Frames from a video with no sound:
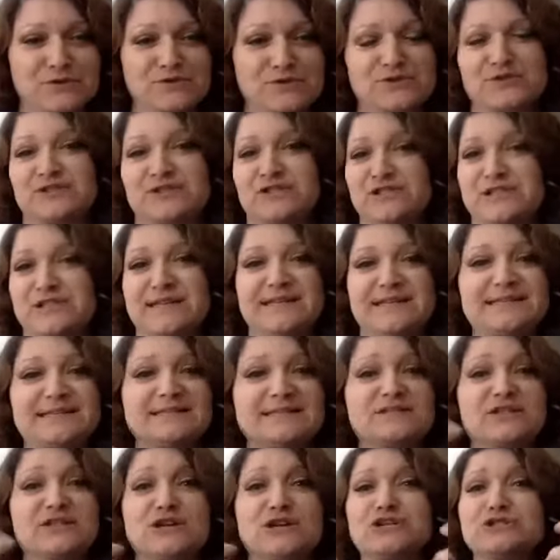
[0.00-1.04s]
her. She's
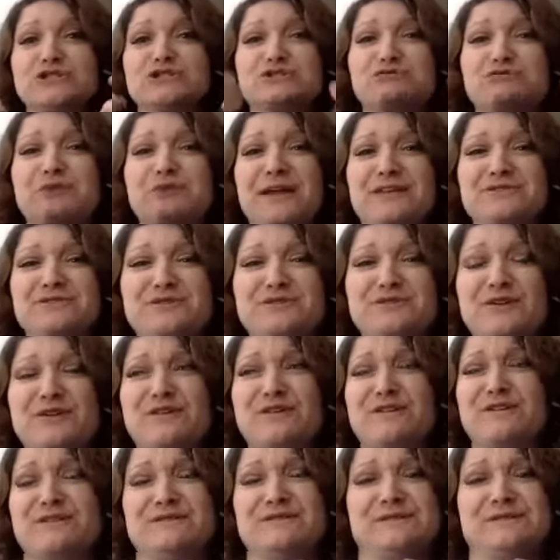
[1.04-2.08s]
the
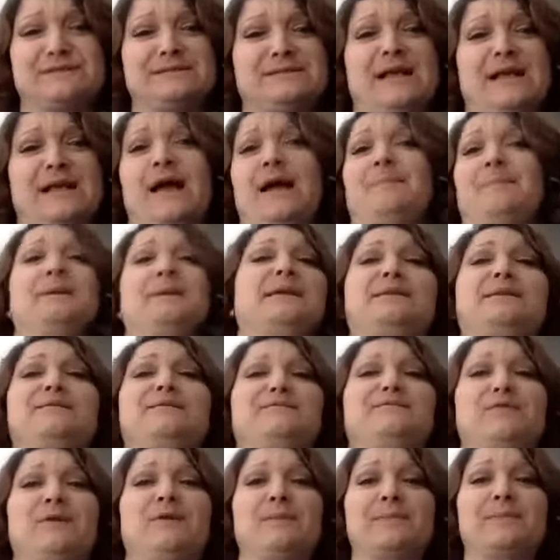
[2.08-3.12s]
director,
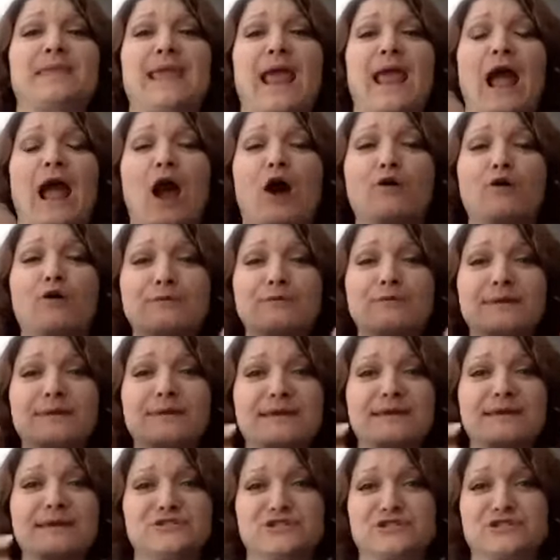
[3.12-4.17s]
from the
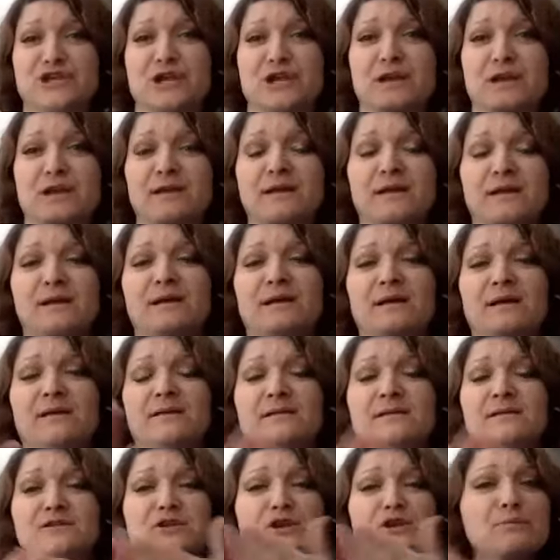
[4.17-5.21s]
outreach
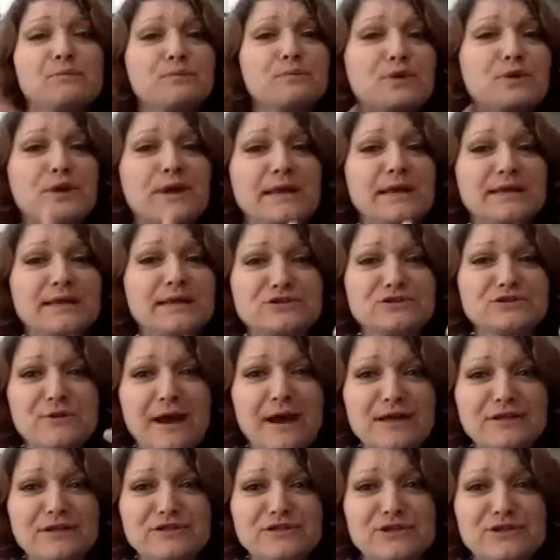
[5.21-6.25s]
and community
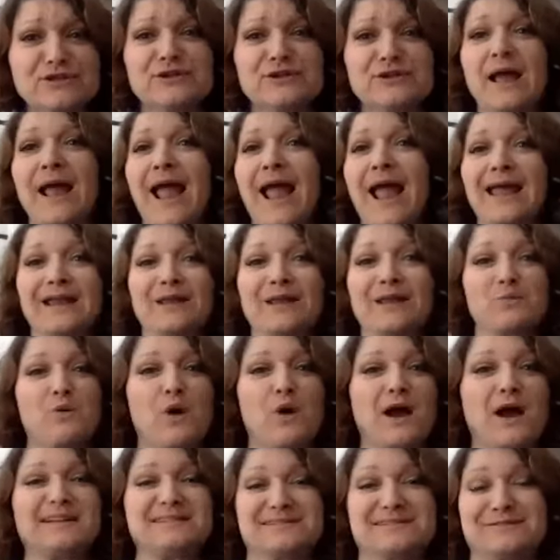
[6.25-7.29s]
director, and I
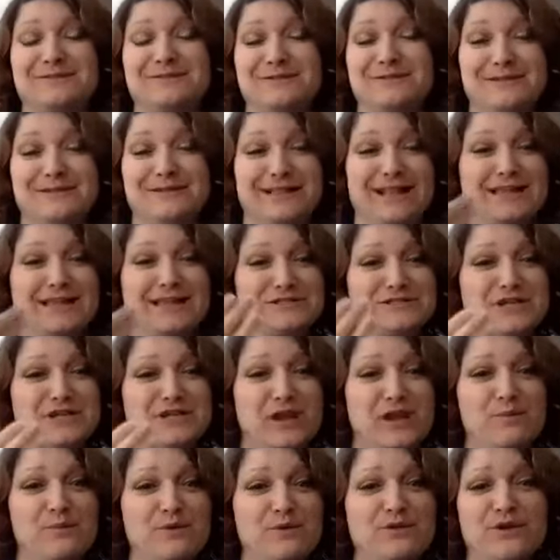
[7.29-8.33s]
want to
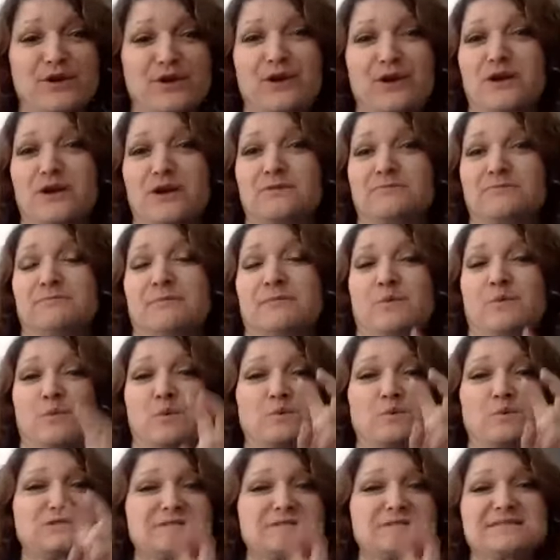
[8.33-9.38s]
share with her, and
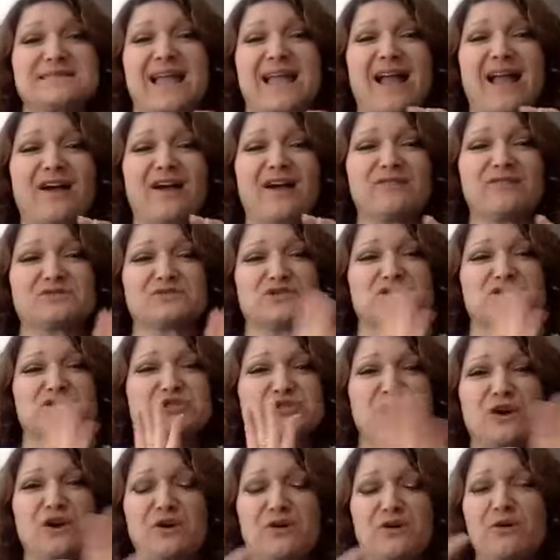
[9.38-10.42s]
we'll sit down to
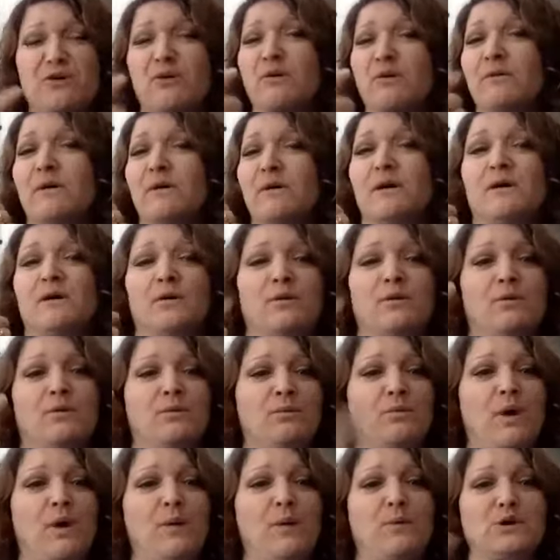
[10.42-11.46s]
show
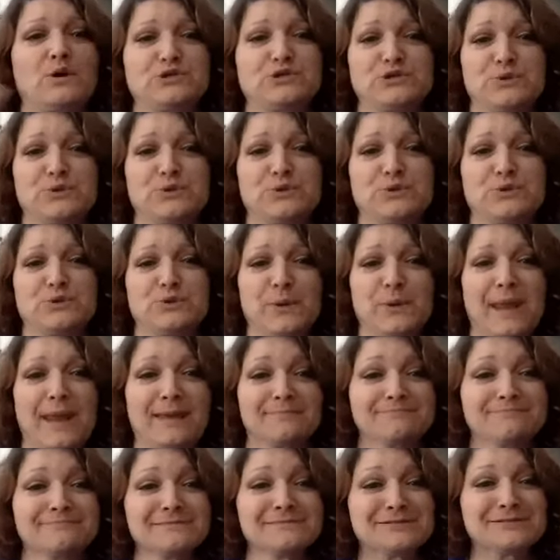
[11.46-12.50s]
what we're doing.
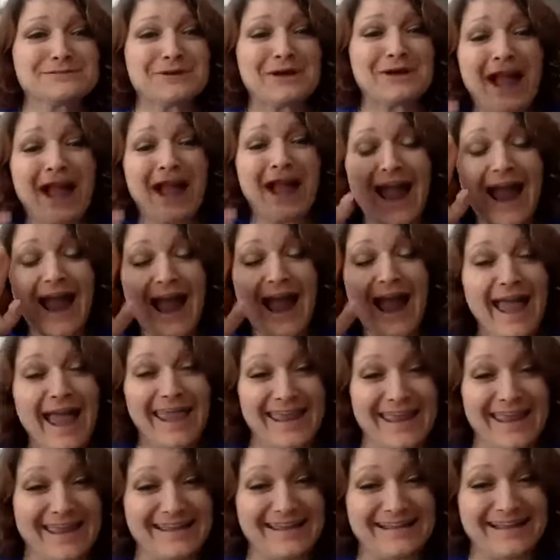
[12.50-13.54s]
So hi,
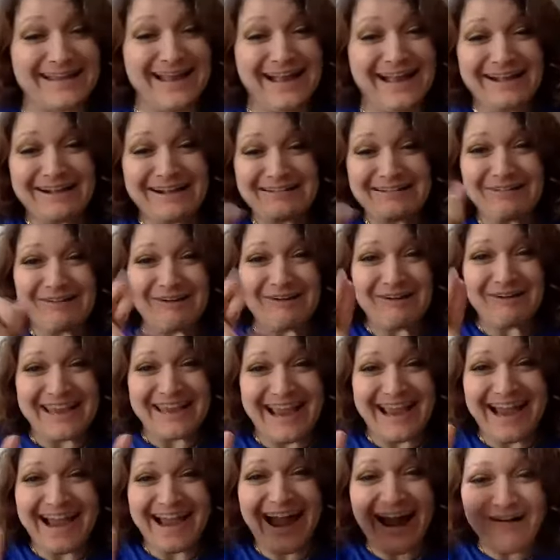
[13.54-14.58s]
Gloria,
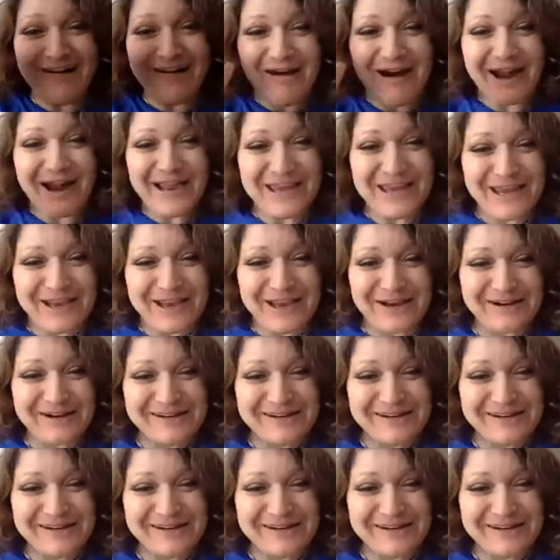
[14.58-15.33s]
how are you?